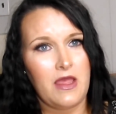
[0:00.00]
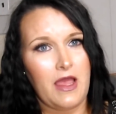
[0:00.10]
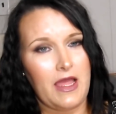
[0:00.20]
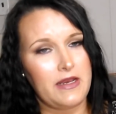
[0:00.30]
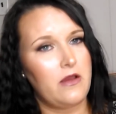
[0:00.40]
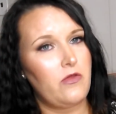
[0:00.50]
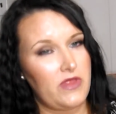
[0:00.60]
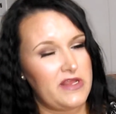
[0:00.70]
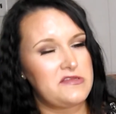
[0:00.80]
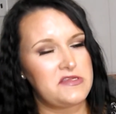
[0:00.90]
I know
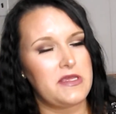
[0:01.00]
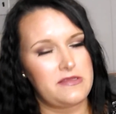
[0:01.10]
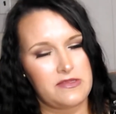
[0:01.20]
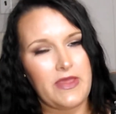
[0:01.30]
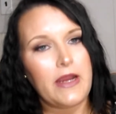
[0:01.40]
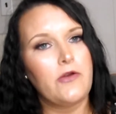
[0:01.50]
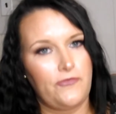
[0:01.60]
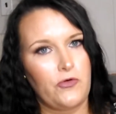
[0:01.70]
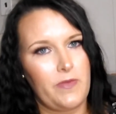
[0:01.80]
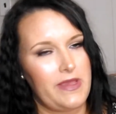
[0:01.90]
that it's there
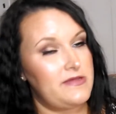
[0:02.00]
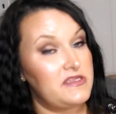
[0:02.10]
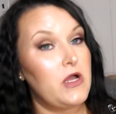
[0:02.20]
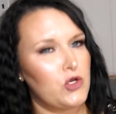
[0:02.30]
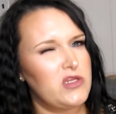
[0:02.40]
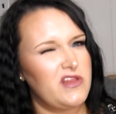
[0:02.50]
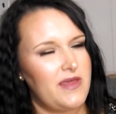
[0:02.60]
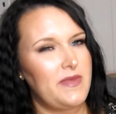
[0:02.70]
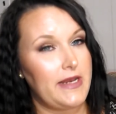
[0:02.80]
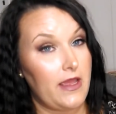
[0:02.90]
for me. It's not going to let
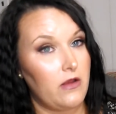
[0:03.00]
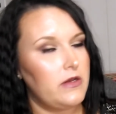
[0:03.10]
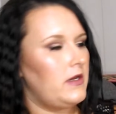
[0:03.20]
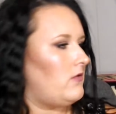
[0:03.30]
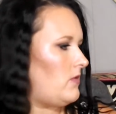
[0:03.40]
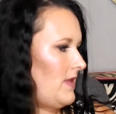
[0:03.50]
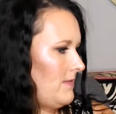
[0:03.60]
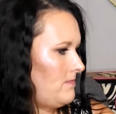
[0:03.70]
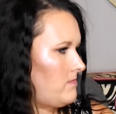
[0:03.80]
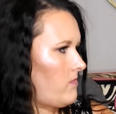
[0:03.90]
me down. You know what I mean?